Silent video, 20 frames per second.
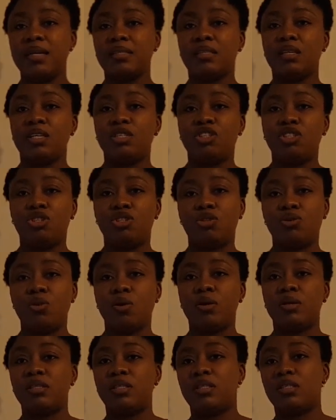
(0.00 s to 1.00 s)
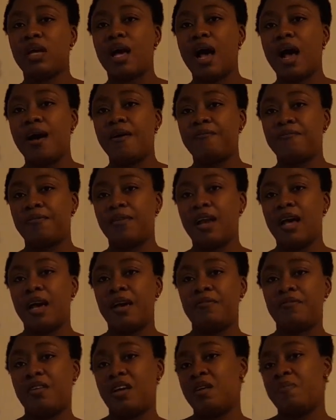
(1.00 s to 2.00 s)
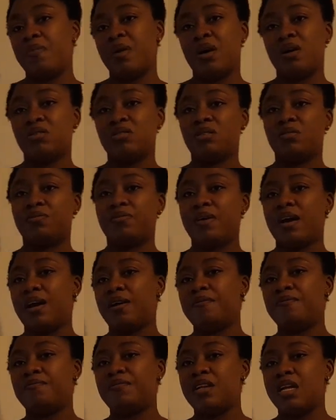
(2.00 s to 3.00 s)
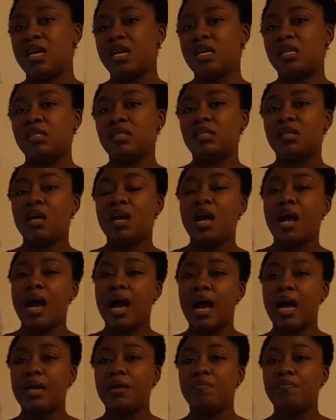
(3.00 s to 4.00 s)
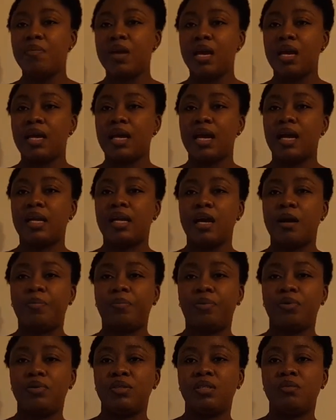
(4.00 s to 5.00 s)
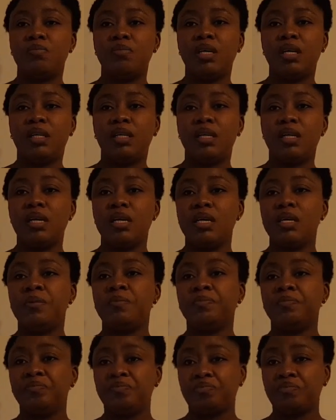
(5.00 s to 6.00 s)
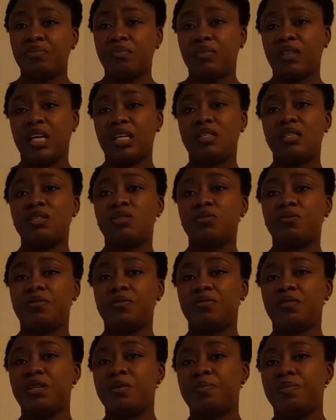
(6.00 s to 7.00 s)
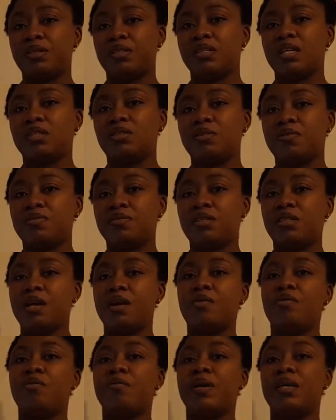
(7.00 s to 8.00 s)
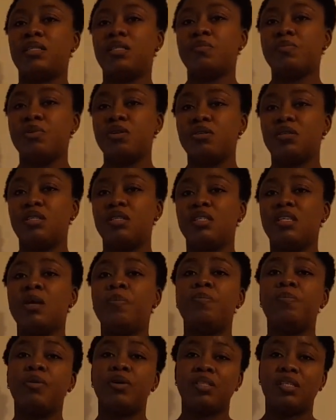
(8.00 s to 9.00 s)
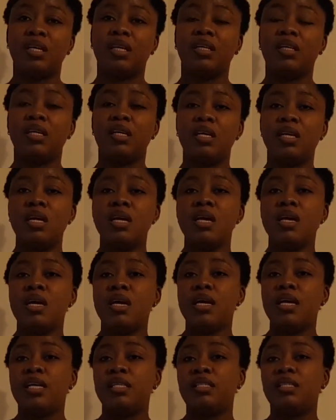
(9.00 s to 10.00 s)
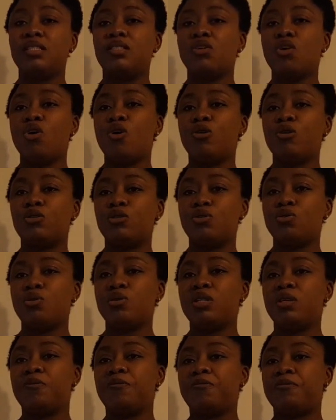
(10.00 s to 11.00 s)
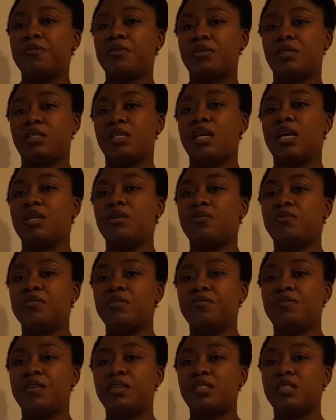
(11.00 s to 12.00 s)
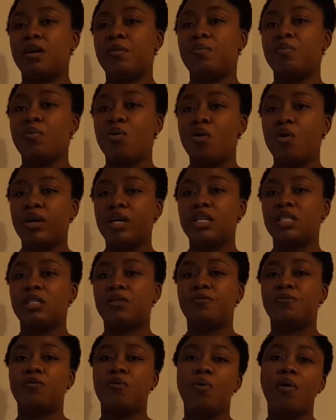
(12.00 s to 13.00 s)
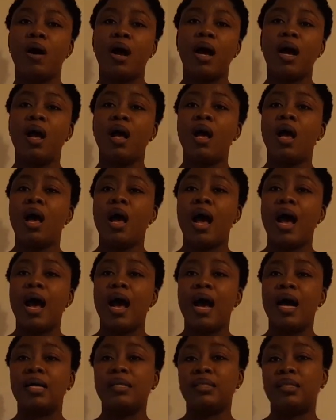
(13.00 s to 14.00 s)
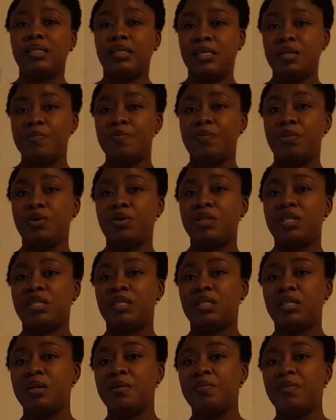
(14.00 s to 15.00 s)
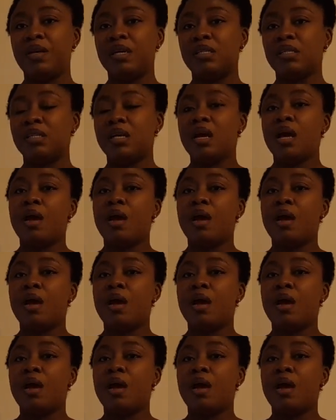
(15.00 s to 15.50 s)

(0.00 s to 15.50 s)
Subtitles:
a short half-life, about 5 days, and make an approximately 13 to 15% of serum antibodies. Importantly, it is also the first line of defense among its 4 antibody siblings,